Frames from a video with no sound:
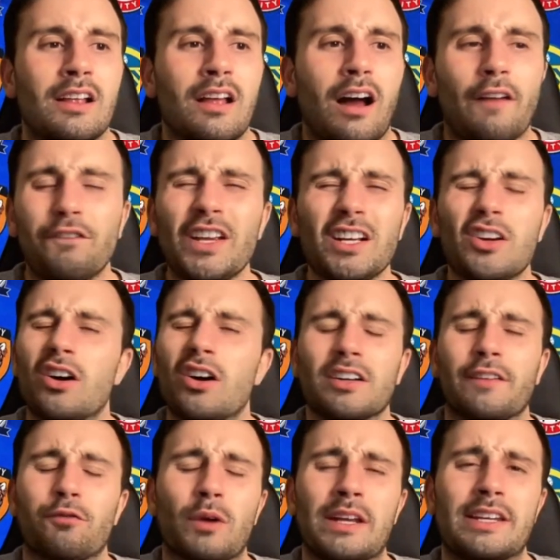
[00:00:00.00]
I think
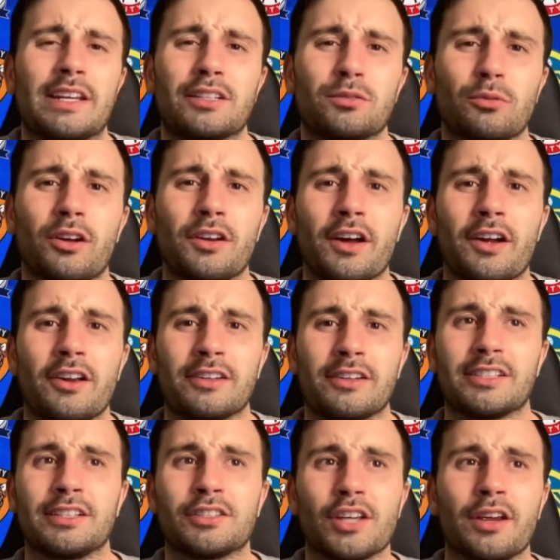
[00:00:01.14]
Cardiff win this one. I
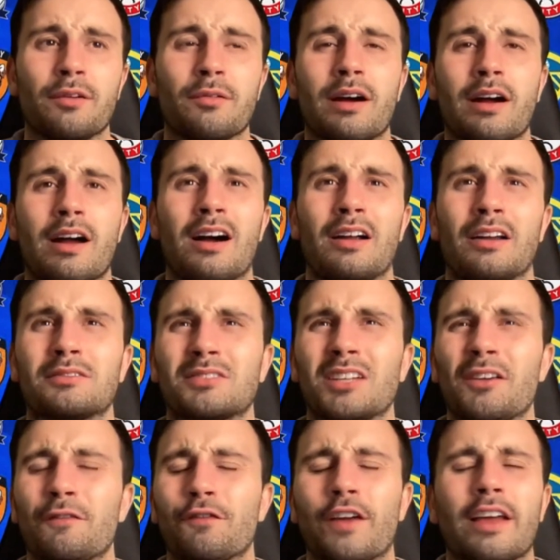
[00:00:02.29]
honestly do. I
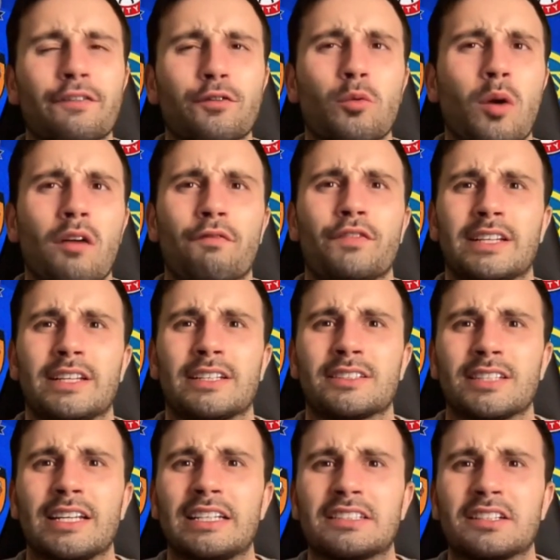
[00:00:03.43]
do fear for Watford this
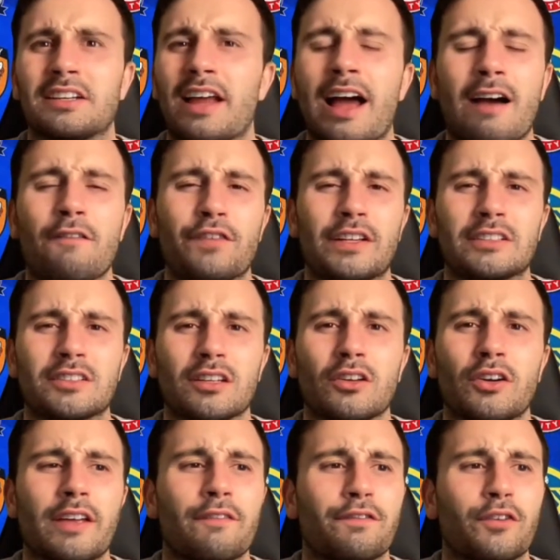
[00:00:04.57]
season, how things are
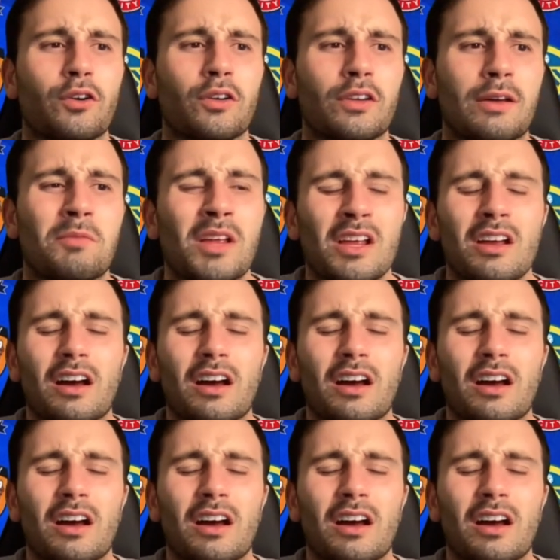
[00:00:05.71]
looking for them.